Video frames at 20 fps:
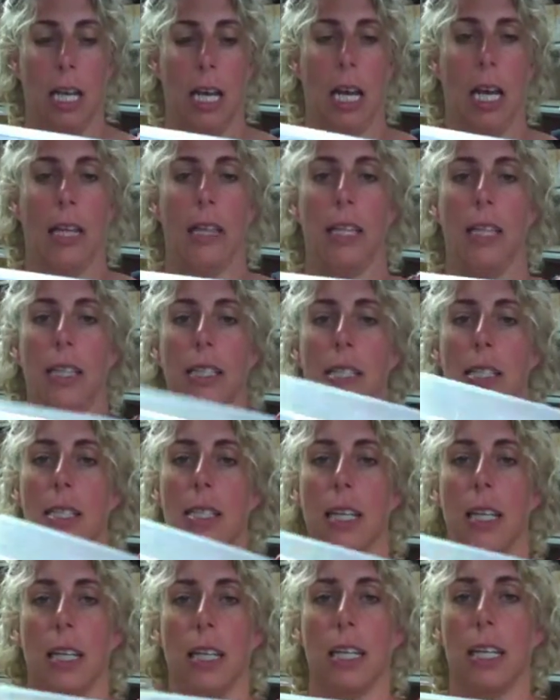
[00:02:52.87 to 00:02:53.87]
and then
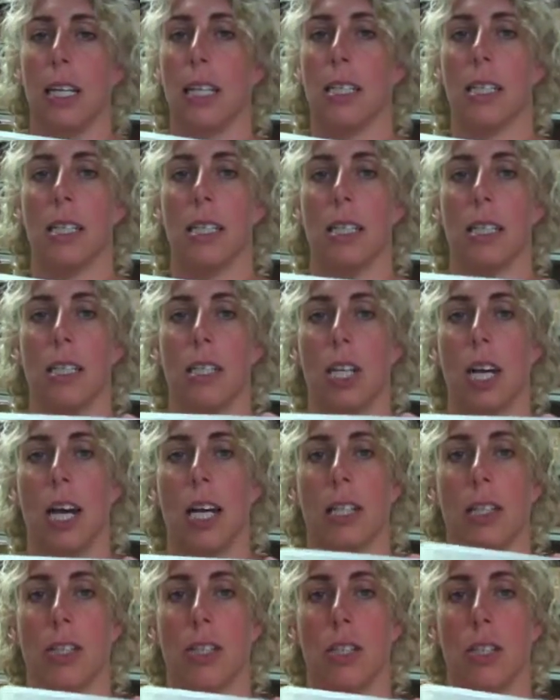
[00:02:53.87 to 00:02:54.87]
stick it next to the
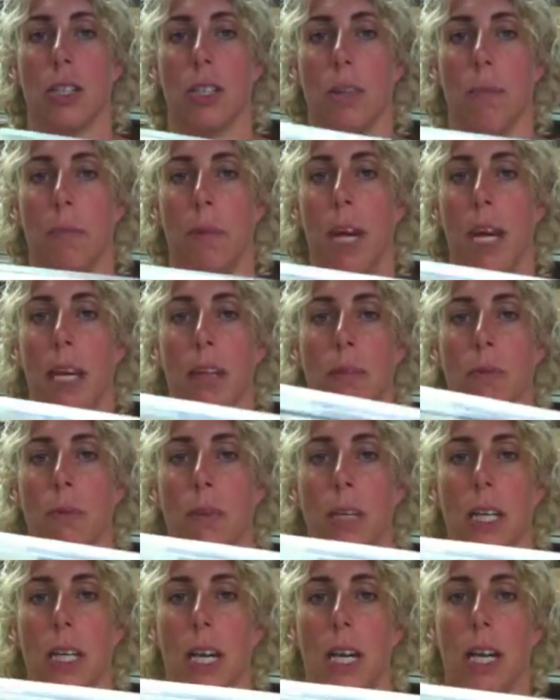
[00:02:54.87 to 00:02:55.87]
change mat.
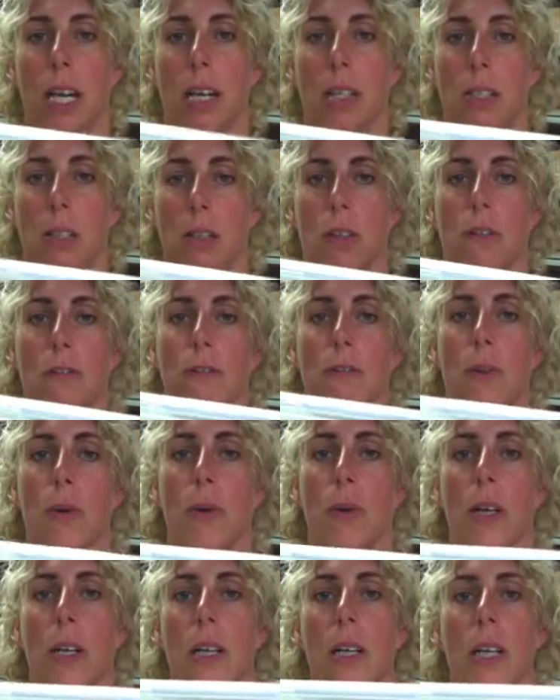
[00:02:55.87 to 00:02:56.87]
We had ours on the
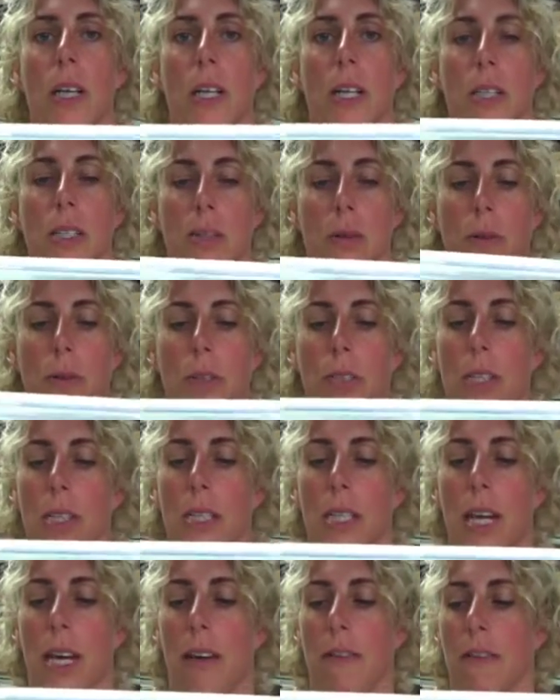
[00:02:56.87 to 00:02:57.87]
floor, so we'd
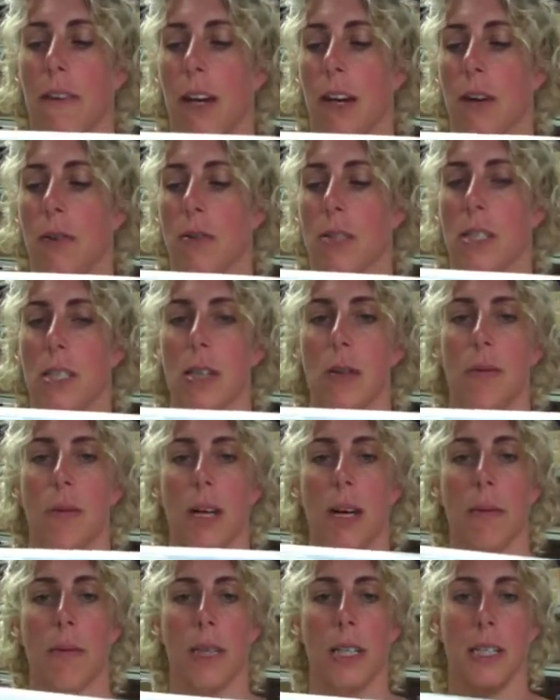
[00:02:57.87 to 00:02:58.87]
just have our sealed
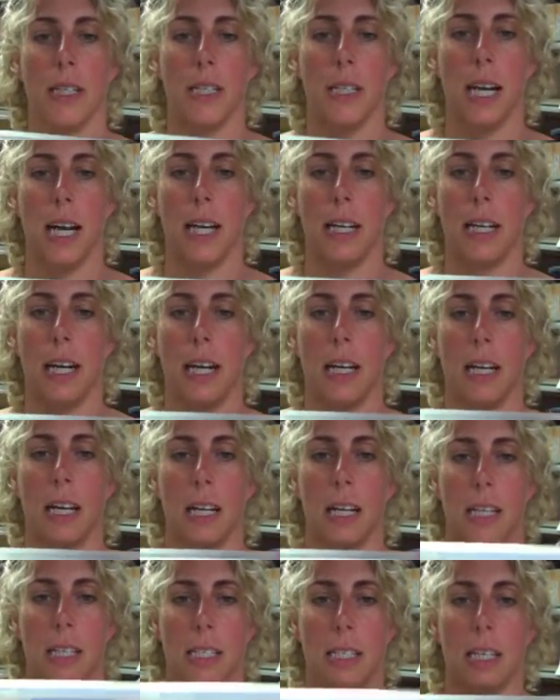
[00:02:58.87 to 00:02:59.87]
up container
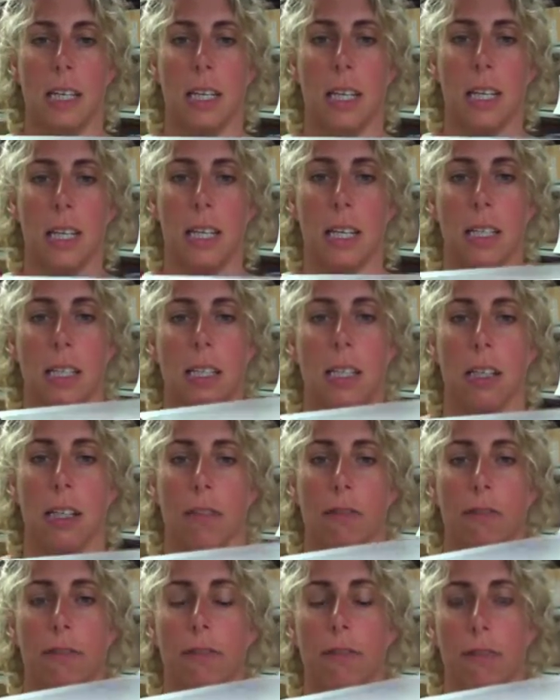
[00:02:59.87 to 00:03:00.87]
sitting next to
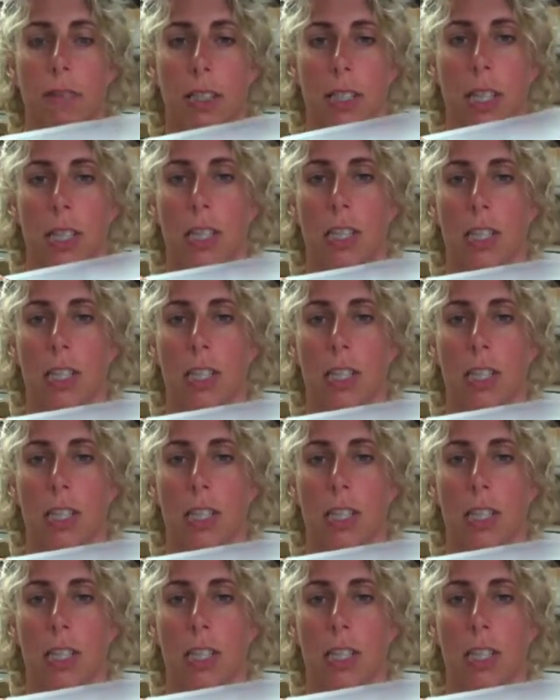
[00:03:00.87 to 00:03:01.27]
the